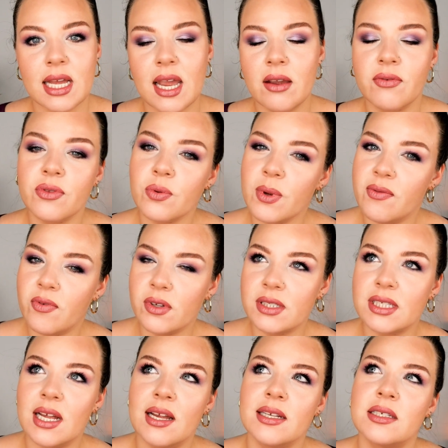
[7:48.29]
I have 3
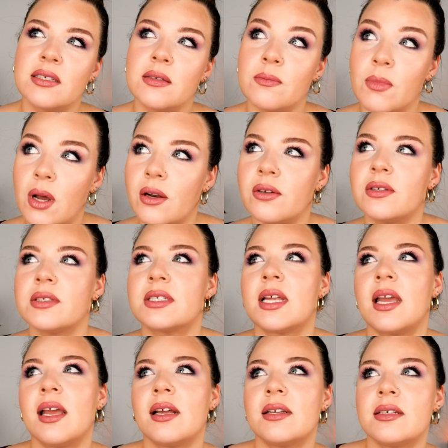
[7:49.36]
full-size bottles
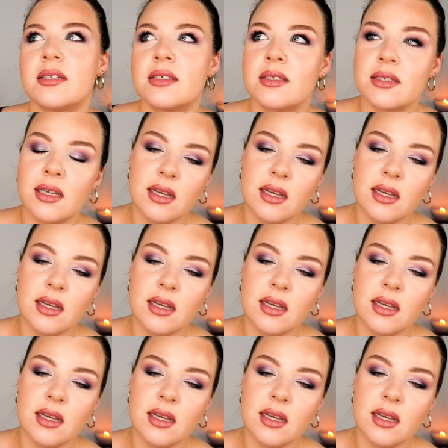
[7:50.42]
and